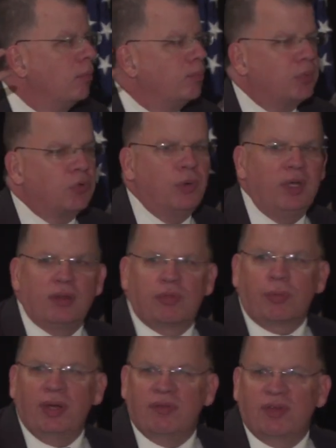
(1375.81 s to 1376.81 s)
Between the
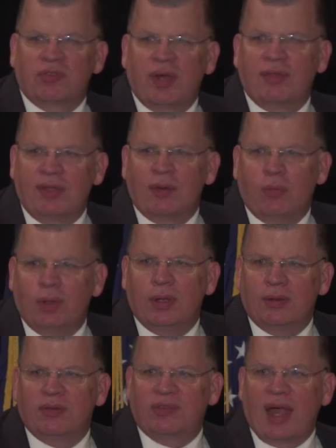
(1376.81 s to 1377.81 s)
three of us, I think
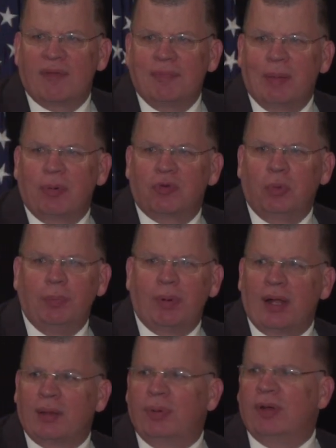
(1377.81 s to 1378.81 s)
the staff members, we
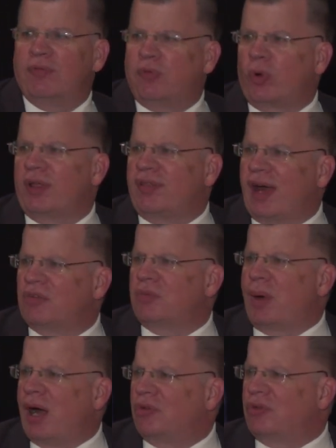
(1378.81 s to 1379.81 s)
probably put 40,000
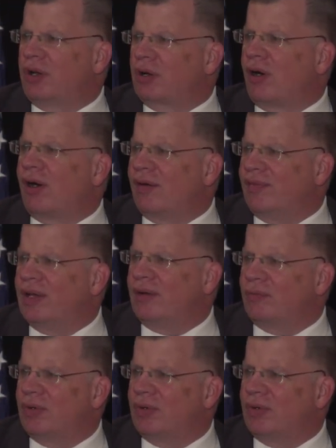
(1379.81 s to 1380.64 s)
miles on our car every year,